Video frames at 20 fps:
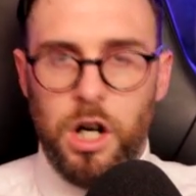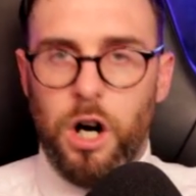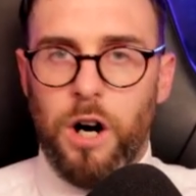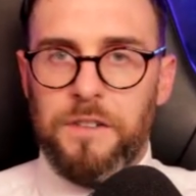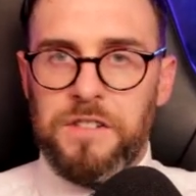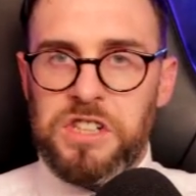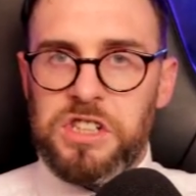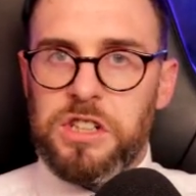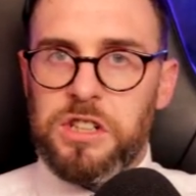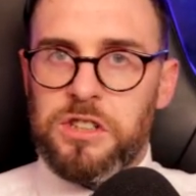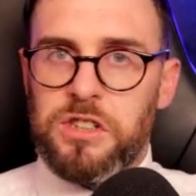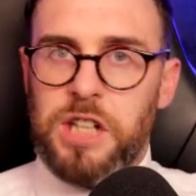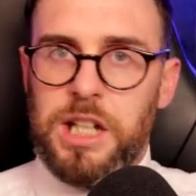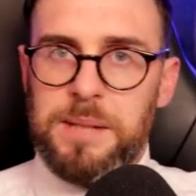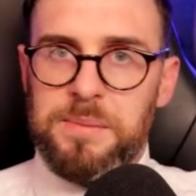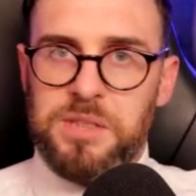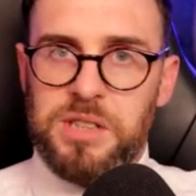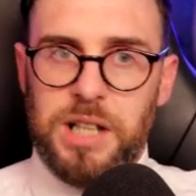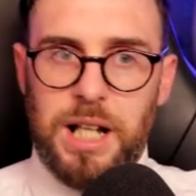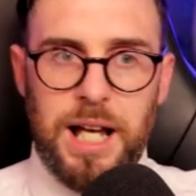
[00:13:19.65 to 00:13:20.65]
Obviously, the
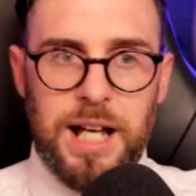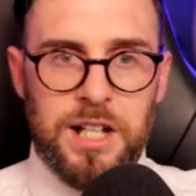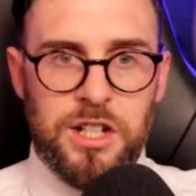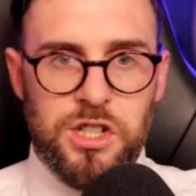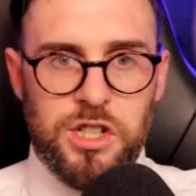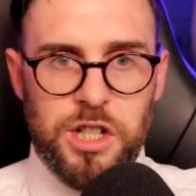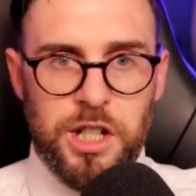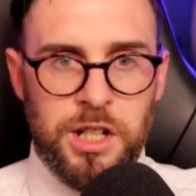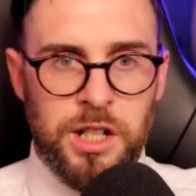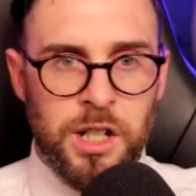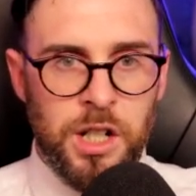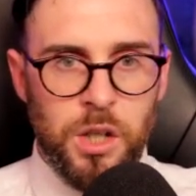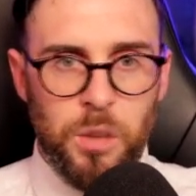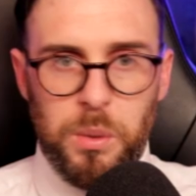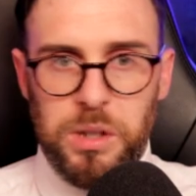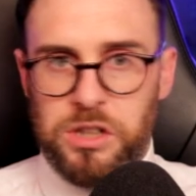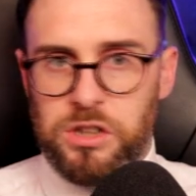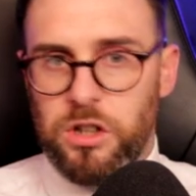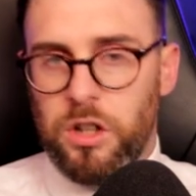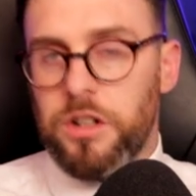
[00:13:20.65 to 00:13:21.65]
team selection,
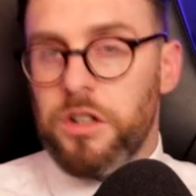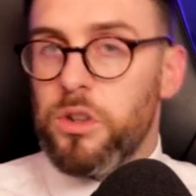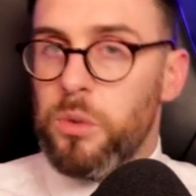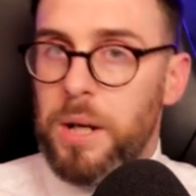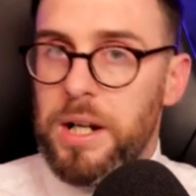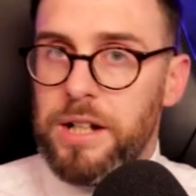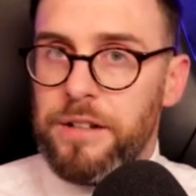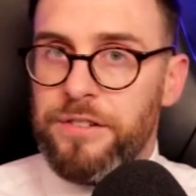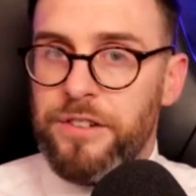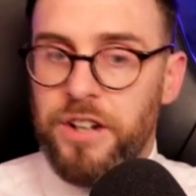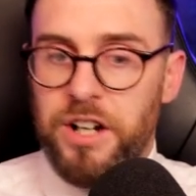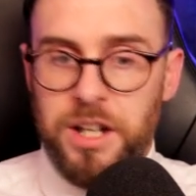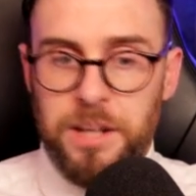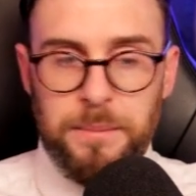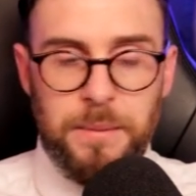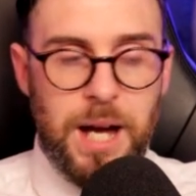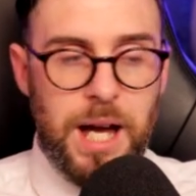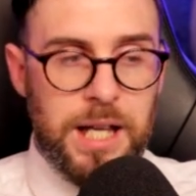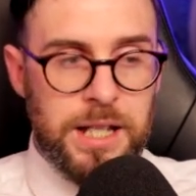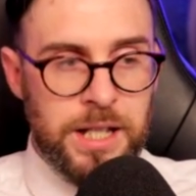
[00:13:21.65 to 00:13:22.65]
which is on the 23rd
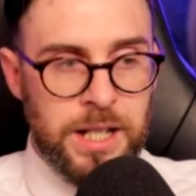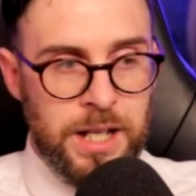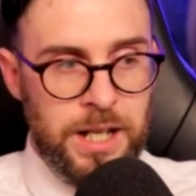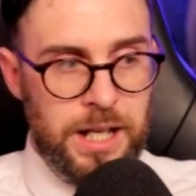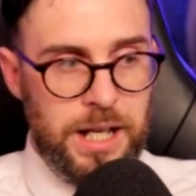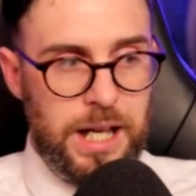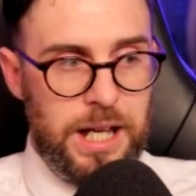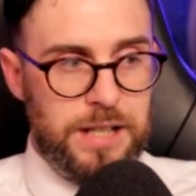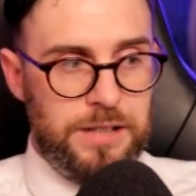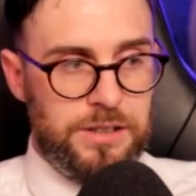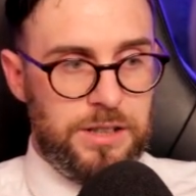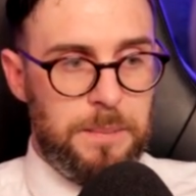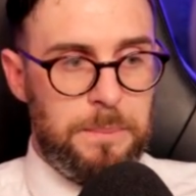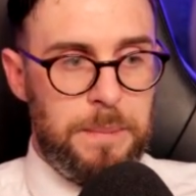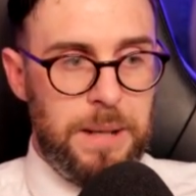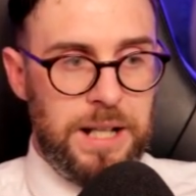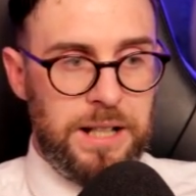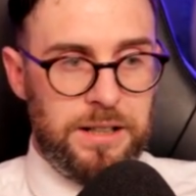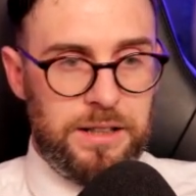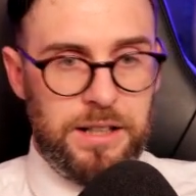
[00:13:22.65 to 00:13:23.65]
of May, is the
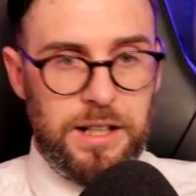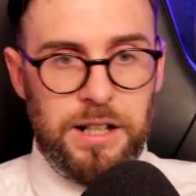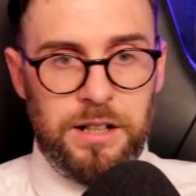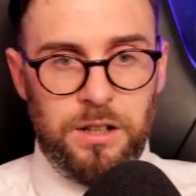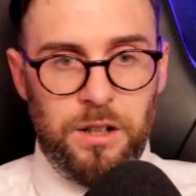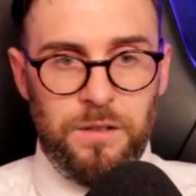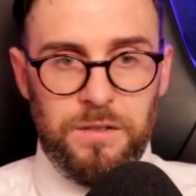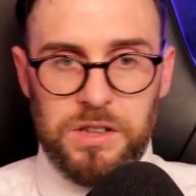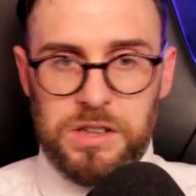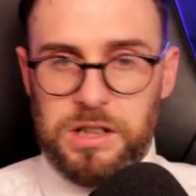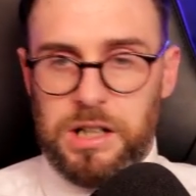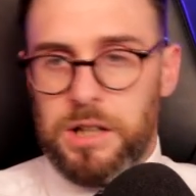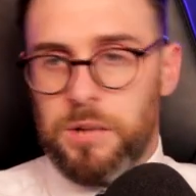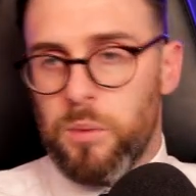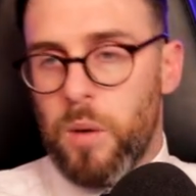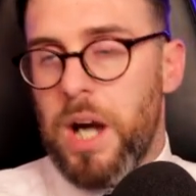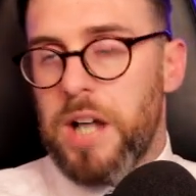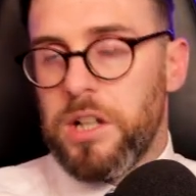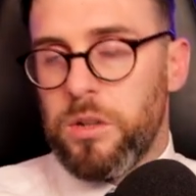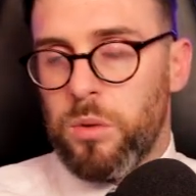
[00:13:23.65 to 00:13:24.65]
bit that obviously
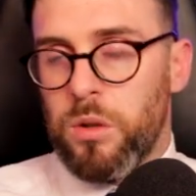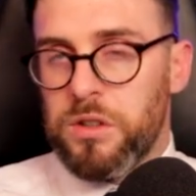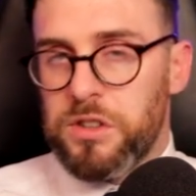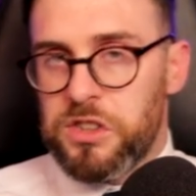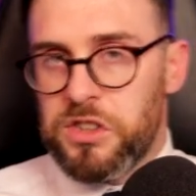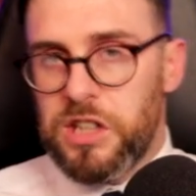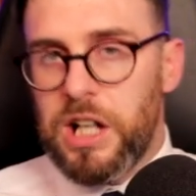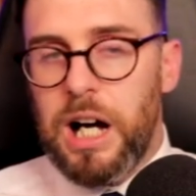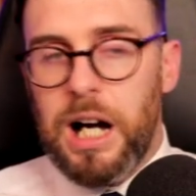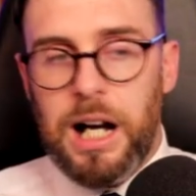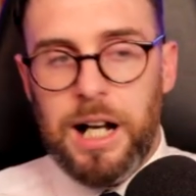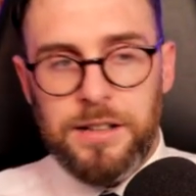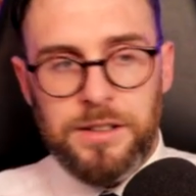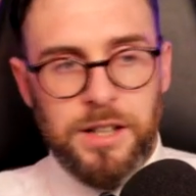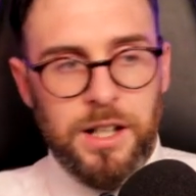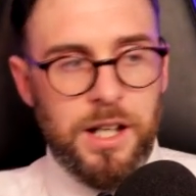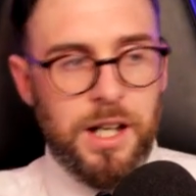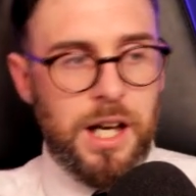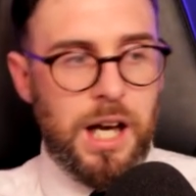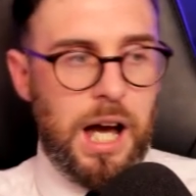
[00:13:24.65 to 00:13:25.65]
where you'd want to
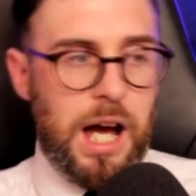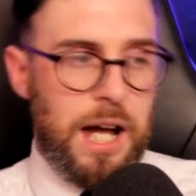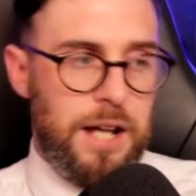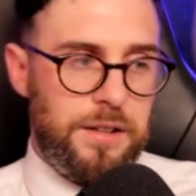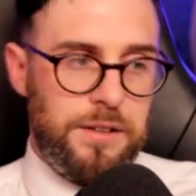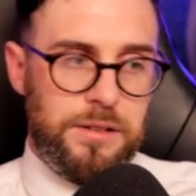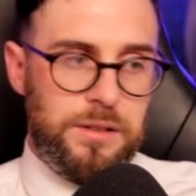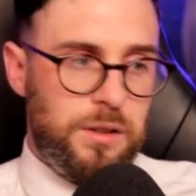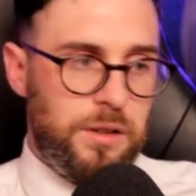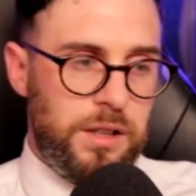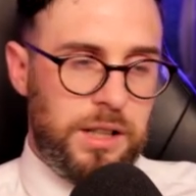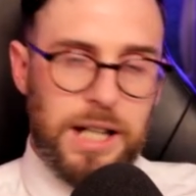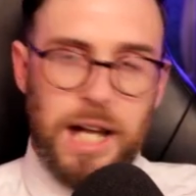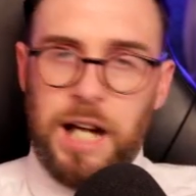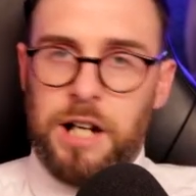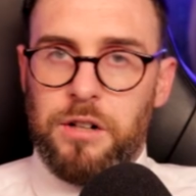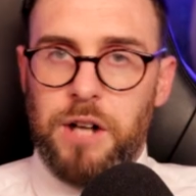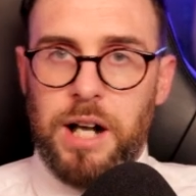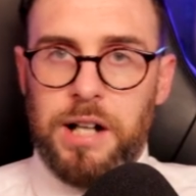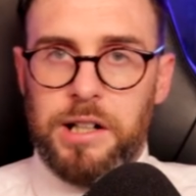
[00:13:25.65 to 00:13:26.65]
start and
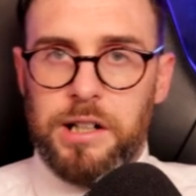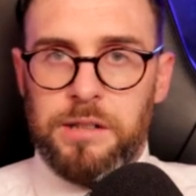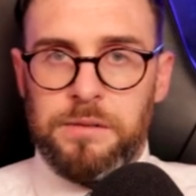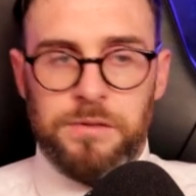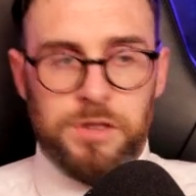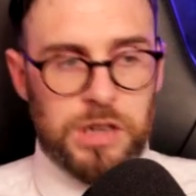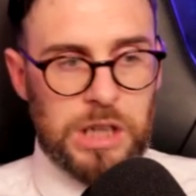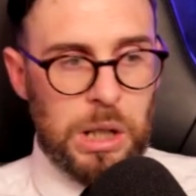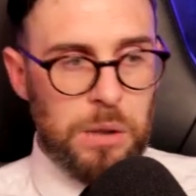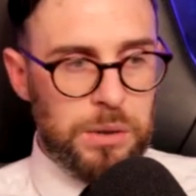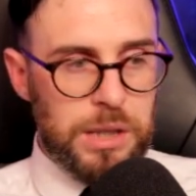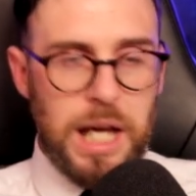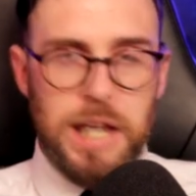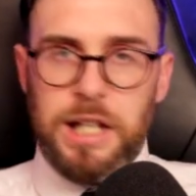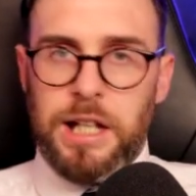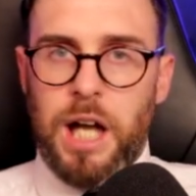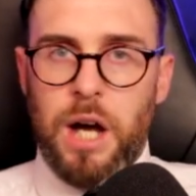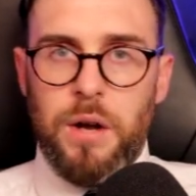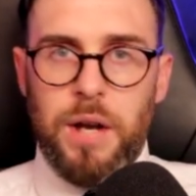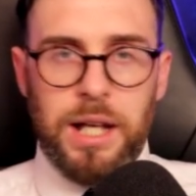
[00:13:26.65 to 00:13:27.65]
get cracking. So there
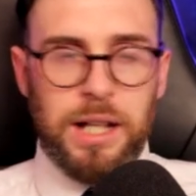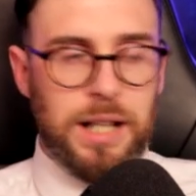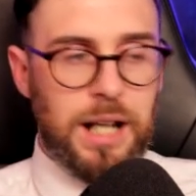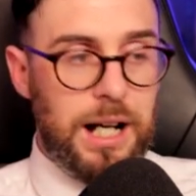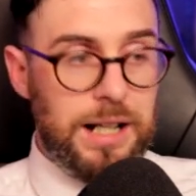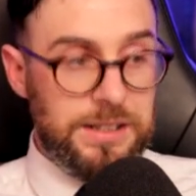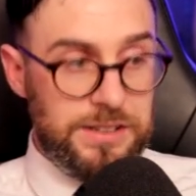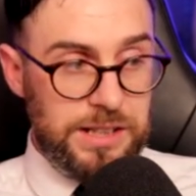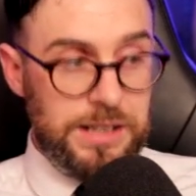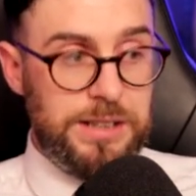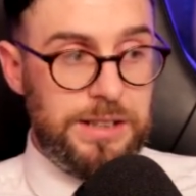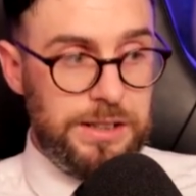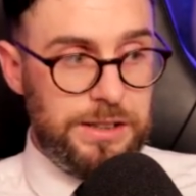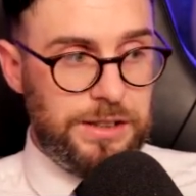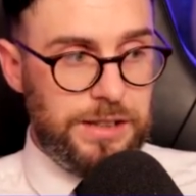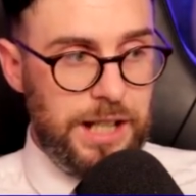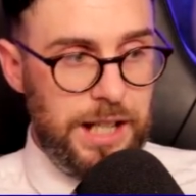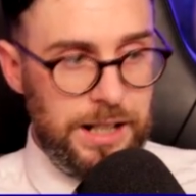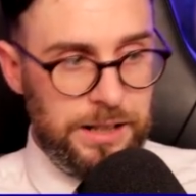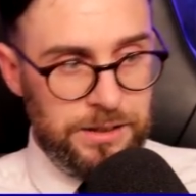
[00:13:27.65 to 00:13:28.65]
you go then, guys. This
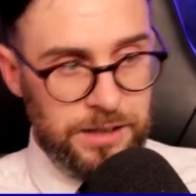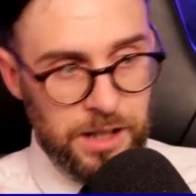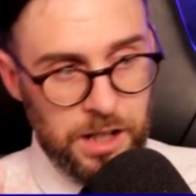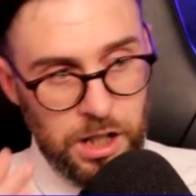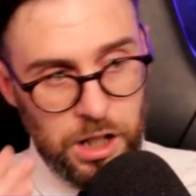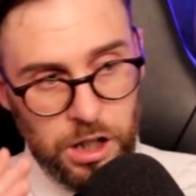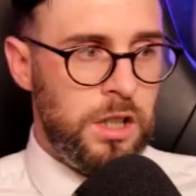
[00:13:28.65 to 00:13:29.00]
is it.